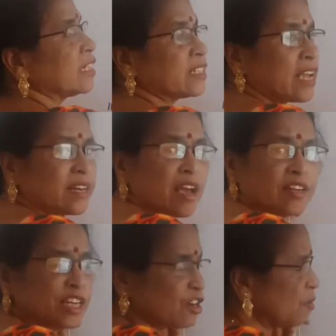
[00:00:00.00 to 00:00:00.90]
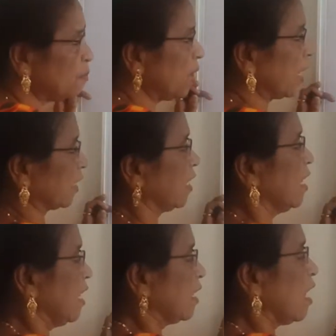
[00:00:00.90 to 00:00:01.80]
is anionic complex.
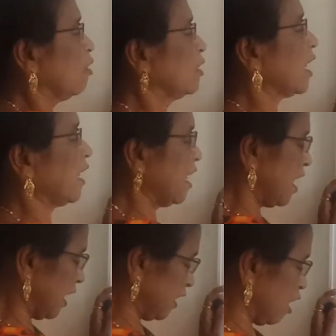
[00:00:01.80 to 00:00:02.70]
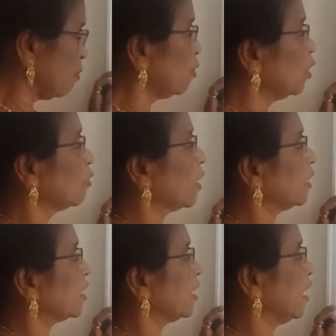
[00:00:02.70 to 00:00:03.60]
Now second example you
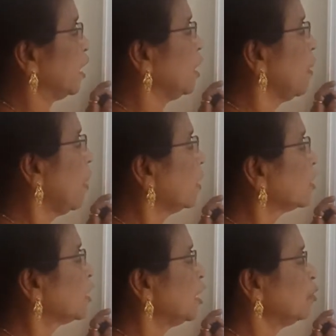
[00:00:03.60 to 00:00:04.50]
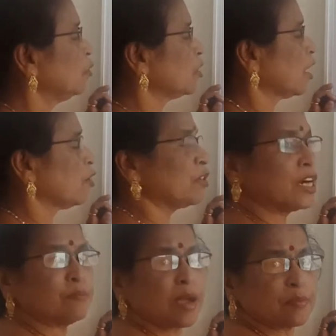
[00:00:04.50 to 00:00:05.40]
can see, Cu
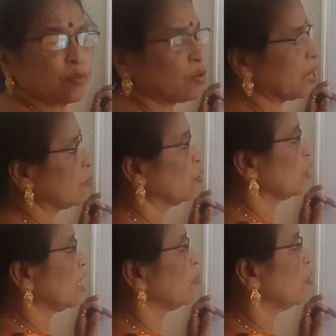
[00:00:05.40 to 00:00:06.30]
surrounded by 4 ammonia